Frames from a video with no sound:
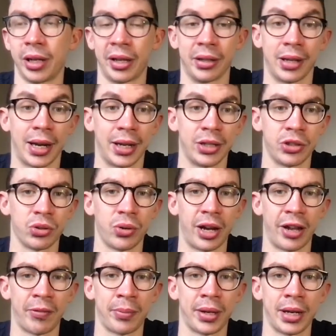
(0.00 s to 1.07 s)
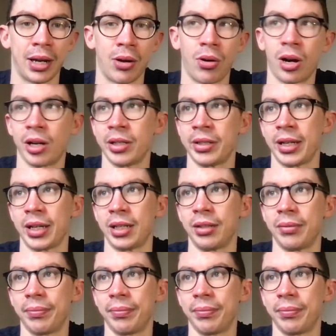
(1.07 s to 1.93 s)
and that is your FPL ID.